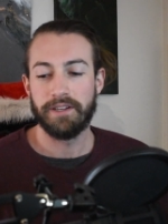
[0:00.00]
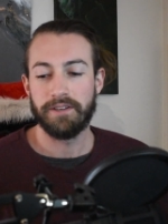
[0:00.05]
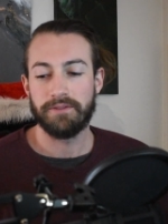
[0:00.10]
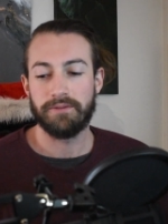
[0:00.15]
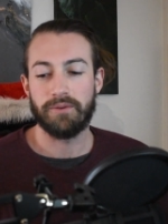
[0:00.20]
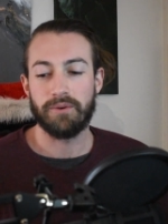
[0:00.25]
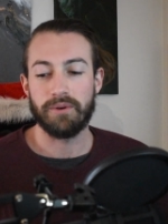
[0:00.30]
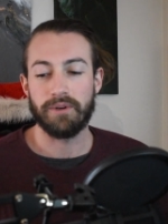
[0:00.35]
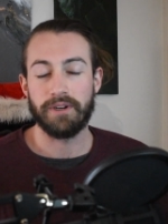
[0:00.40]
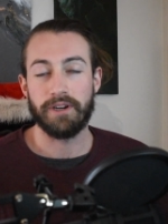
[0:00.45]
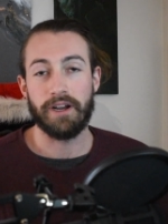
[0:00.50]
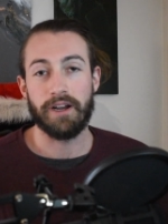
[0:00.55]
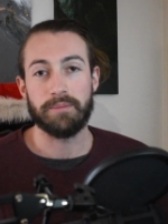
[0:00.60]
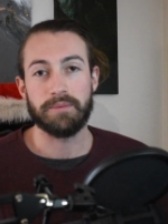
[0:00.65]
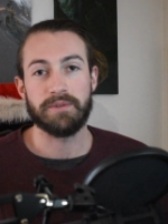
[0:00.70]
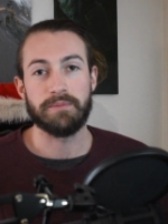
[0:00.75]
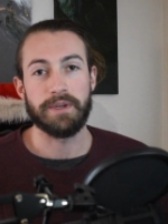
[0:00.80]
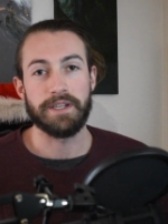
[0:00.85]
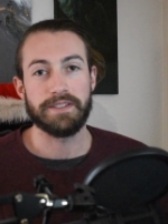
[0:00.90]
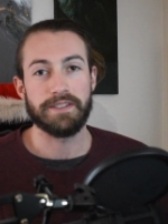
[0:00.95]
for
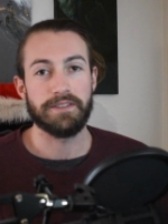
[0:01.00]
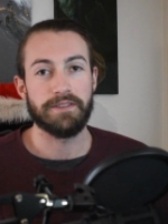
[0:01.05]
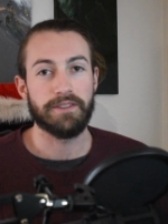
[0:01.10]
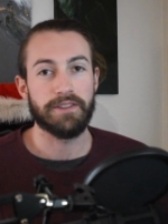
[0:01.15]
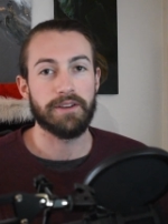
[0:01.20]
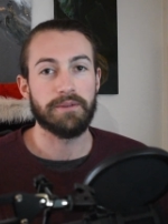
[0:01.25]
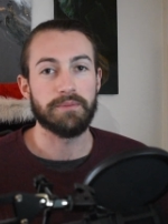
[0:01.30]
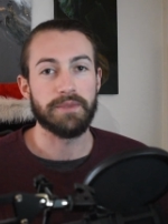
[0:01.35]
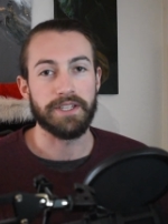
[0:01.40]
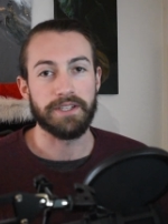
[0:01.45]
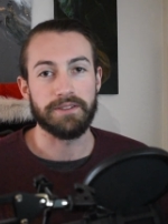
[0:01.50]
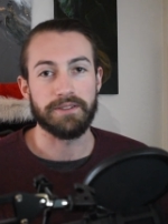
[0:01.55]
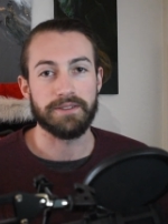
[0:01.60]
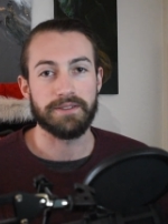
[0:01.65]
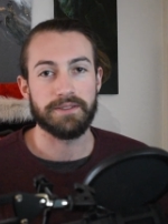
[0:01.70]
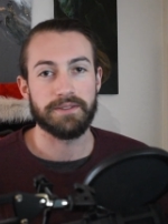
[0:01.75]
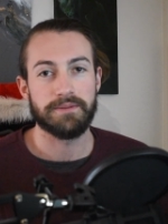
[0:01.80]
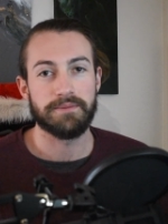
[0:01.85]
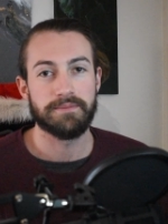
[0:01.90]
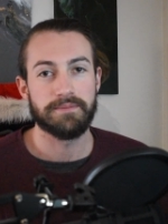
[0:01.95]
optimizing
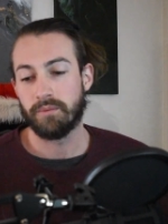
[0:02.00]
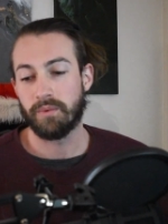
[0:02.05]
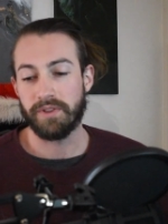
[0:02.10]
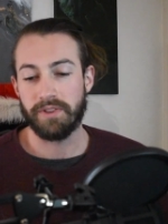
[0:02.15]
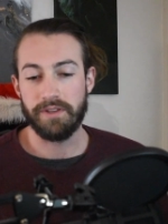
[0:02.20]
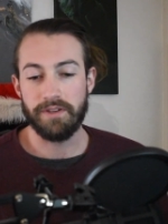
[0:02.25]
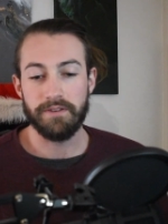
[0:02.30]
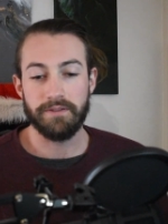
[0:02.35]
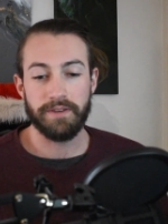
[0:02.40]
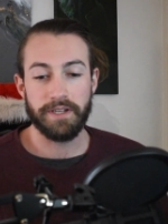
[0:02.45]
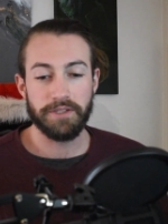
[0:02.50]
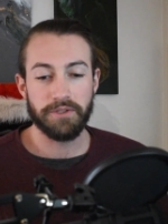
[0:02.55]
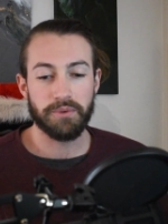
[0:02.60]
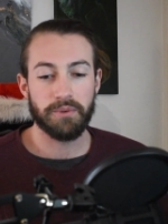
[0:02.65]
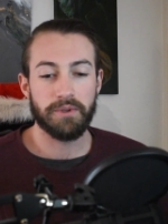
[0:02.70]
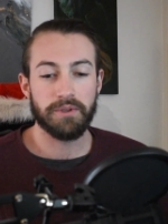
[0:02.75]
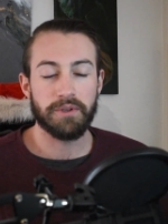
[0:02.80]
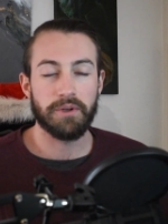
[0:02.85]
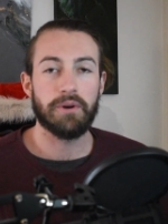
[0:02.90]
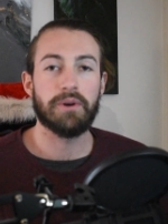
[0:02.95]
thumbnails, with the
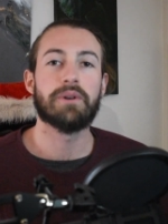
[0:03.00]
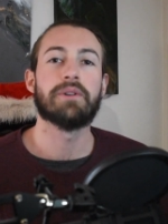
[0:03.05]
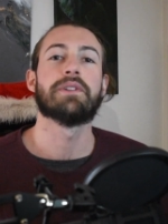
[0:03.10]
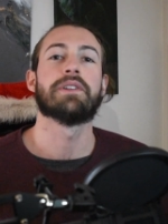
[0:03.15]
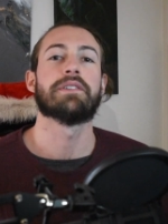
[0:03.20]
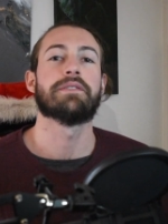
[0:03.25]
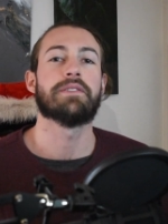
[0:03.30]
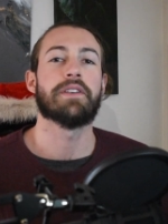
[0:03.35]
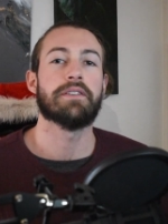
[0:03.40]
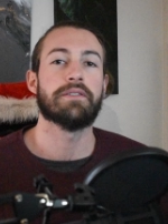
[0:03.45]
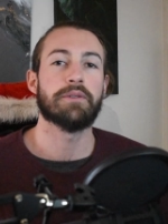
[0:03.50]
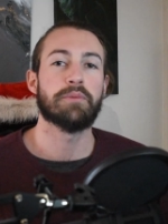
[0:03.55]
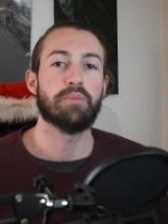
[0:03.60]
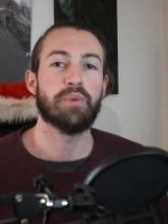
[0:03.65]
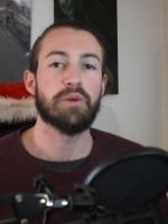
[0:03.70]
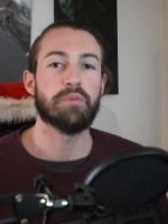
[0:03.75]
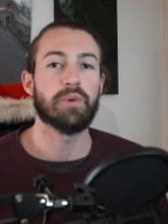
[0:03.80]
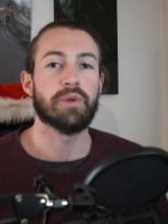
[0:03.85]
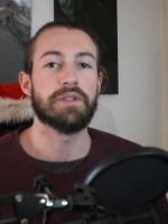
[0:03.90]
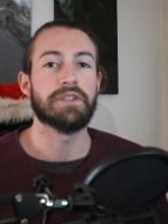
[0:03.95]
eventual goal of giving
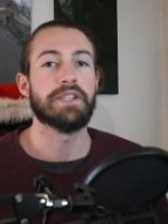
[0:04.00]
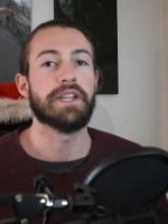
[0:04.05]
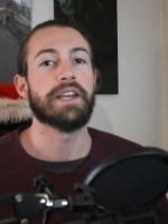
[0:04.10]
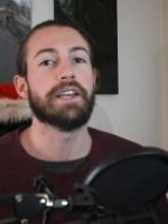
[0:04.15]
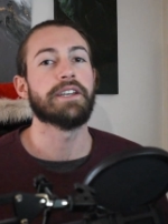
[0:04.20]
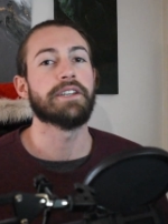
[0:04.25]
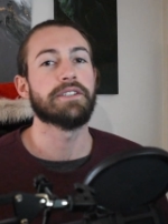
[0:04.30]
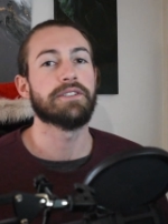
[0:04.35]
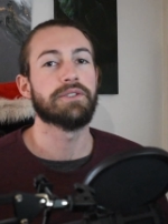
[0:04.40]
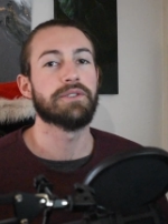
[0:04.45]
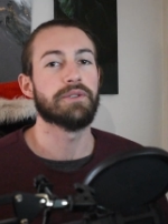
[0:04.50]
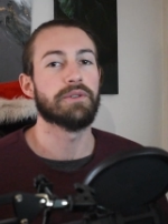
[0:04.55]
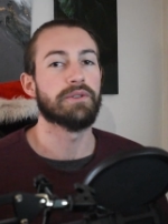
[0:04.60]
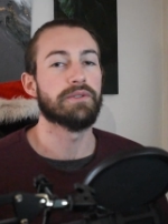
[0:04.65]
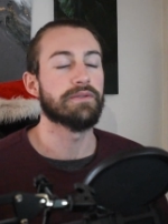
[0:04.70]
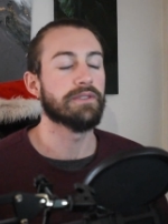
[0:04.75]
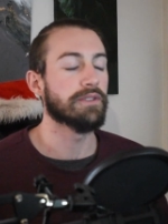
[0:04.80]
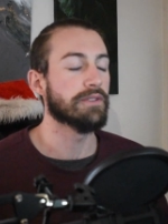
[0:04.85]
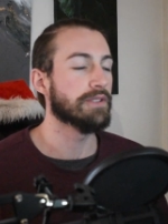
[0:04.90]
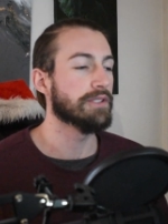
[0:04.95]
people an edge
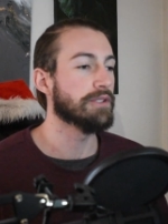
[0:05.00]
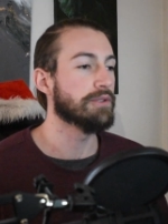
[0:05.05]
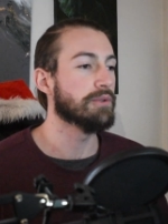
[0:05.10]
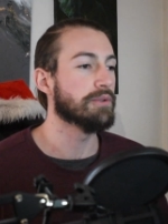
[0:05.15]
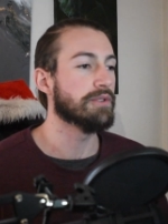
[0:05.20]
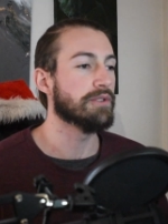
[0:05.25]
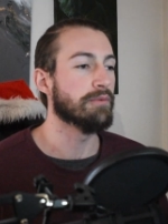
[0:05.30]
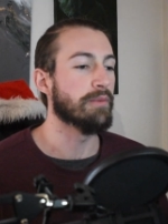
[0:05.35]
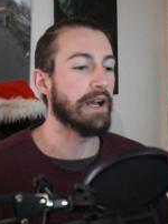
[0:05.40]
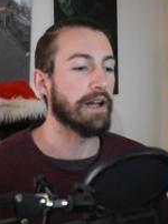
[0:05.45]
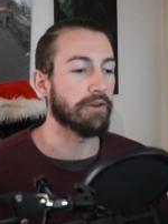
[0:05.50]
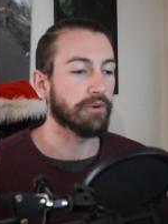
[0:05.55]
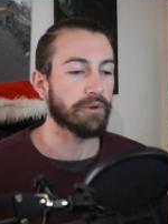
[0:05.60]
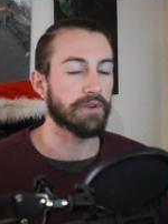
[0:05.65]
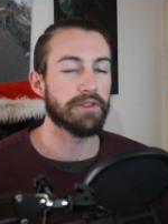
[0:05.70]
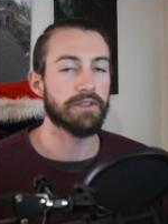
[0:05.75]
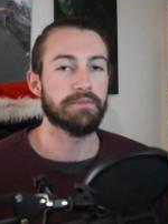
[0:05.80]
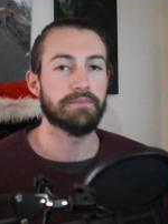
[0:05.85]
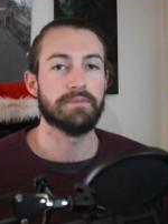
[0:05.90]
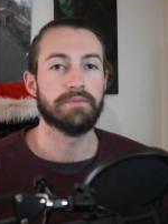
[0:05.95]
over the YouTube
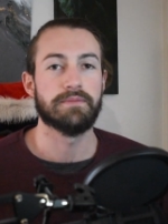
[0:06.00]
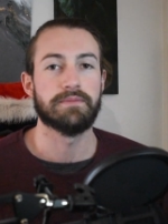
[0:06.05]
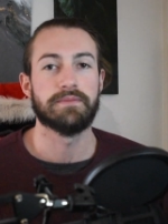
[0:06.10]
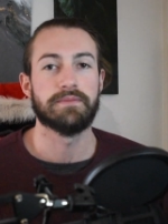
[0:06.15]
algorithm.